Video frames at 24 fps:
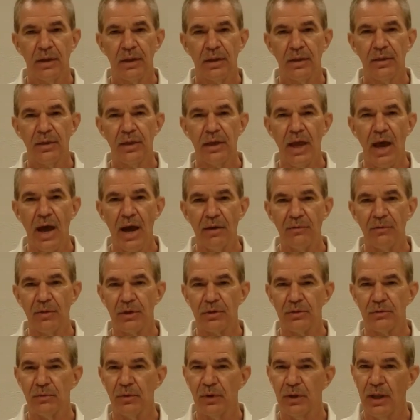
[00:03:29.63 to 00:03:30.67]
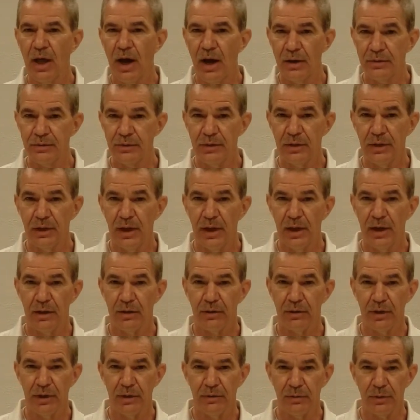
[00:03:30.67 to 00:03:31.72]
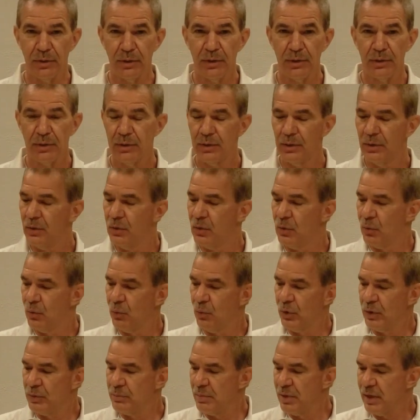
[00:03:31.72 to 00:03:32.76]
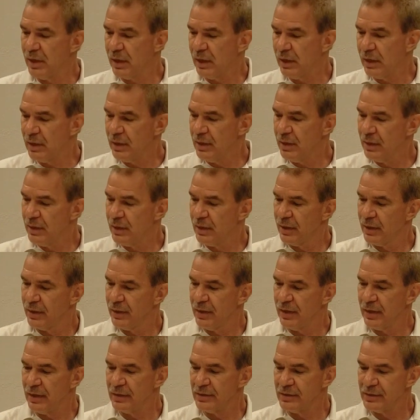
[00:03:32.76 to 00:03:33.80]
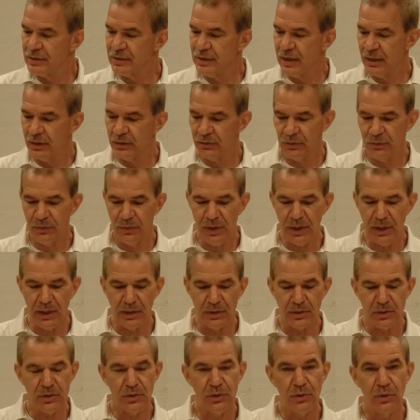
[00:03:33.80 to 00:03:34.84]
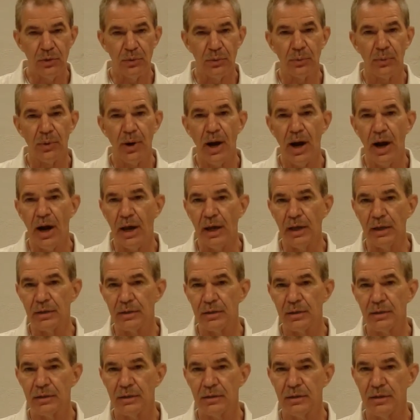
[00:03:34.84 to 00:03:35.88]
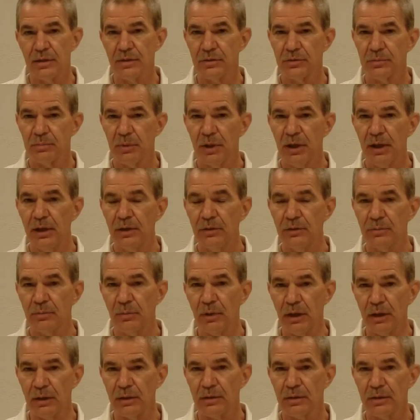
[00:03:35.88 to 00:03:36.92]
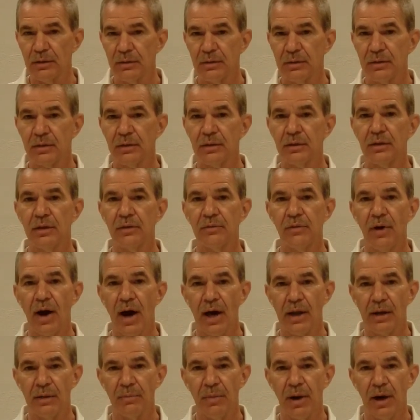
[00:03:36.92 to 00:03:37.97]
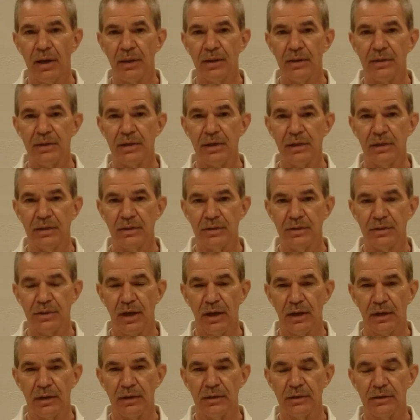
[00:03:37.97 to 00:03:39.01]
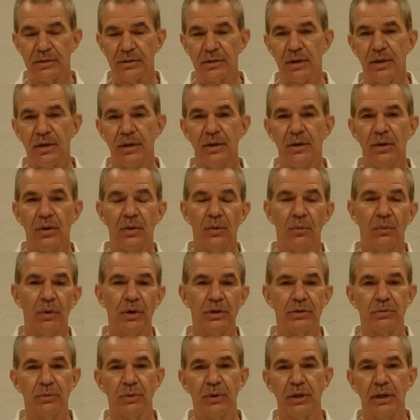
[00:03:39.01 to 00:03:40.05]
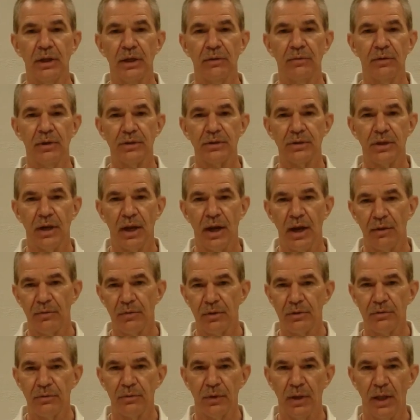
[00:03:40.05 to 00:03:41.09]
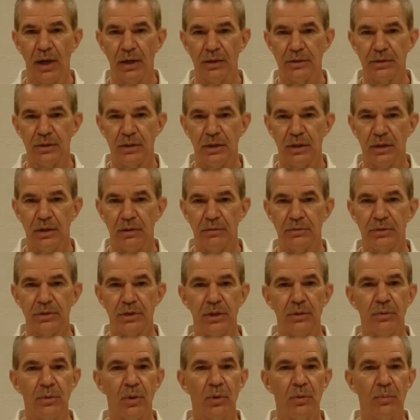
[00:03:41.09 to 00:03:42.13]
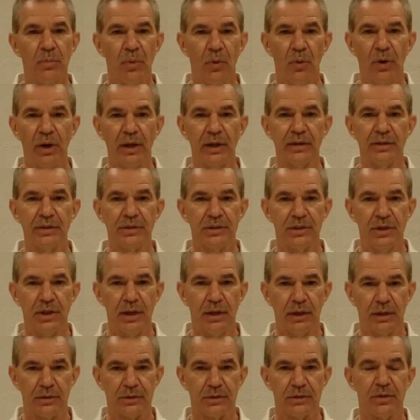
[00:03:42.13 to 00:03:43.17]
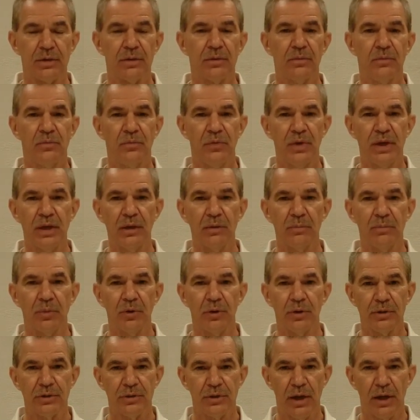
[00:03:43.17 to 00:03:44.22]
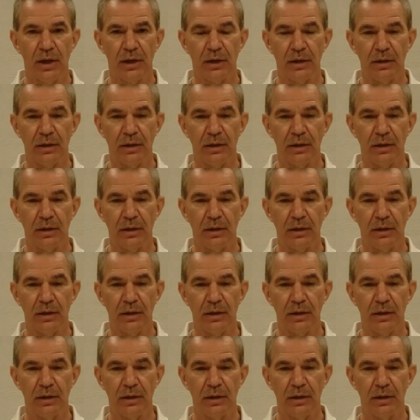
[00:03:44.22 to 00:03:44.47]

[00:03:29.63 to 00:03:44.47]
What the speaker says: The average velocity, however, would be the 6 feet to the right displacement divided by the 10 seconds, which would give us an average velocity of 0.6 feet per second